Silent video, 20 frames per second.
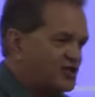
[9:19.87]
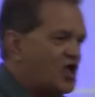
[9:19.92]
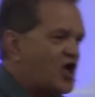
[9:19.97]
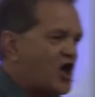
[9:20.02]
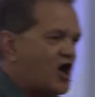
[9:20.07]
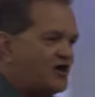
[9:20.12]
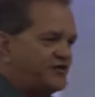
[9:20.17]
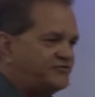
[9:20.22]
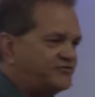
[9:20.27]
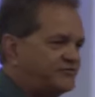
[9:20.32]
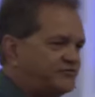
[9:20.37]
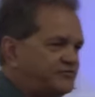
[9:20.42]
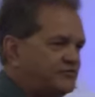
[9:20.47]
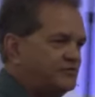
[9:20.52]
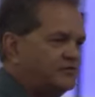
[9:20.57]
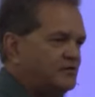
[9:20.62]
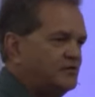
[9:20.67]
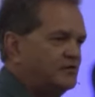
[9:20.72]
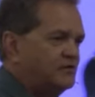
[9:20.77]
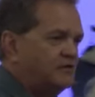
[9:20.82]
the loss.
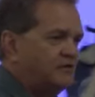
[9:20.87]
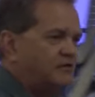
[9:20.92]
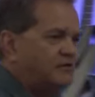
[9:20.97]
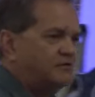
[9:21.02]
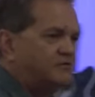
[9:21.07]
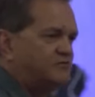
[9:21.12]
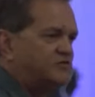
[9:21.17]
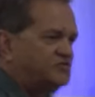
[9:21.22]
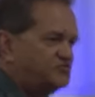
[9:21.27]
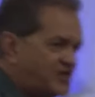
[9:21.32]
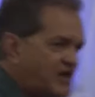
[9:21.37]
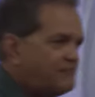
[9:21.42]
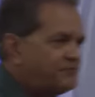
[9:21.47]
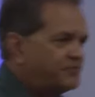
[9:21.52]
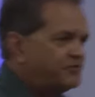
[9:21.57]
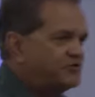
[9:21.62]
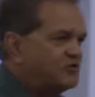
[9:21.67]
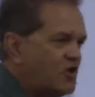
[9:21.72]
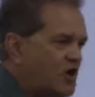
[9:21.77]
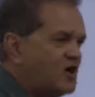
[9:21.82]
The
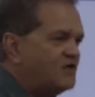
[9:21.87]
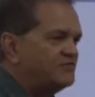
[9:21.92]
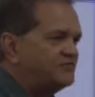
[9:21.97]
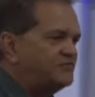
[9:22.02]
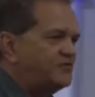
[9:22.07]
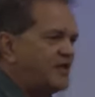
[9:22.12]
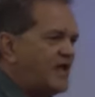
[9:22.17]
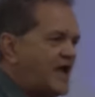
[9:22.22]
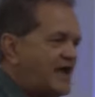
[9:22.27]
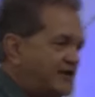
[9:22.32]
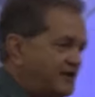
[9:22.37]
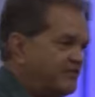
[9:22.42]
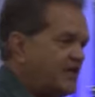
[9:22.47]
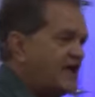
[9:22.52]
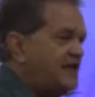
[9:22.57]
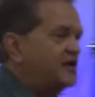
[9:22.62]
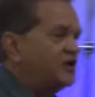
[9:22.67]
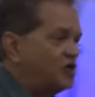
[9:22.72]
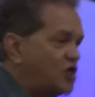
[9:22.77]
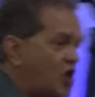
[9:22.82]
shepherd lost, had,
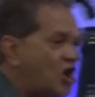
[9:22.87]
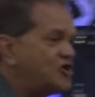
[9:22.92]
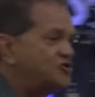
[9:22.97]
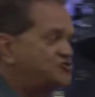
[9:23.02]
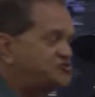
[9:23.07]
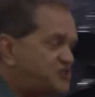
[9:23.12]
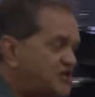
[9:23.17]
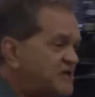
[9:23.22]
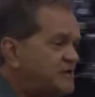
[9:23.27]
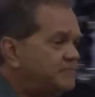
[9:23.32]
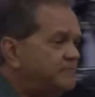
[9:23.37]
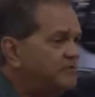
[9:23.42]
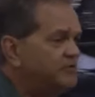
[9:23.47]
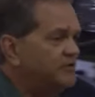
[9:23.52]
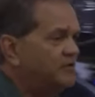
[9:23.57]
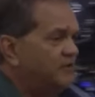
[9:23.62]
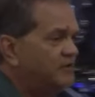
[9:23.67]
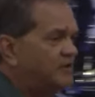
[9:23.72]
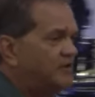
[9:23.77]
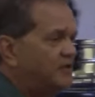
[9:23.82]
had a lost sheep
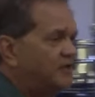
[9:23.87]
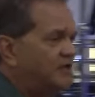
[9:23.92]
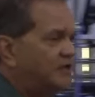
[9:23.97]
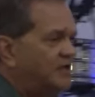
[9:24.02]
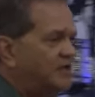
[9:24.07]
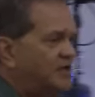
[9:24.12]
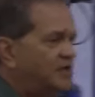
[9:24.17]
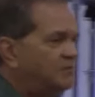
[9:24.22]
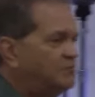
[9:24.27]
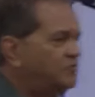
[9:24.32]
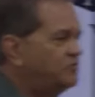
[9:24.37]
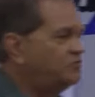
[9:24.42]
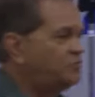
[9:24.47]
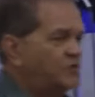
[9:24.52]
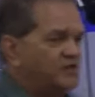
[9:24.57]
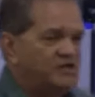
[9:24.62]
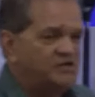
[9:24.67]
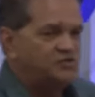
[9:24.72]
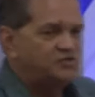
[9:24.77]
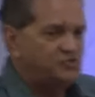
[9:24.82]
and was
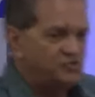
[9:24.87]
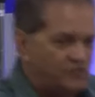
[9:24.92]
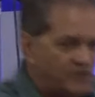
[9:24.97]
willing to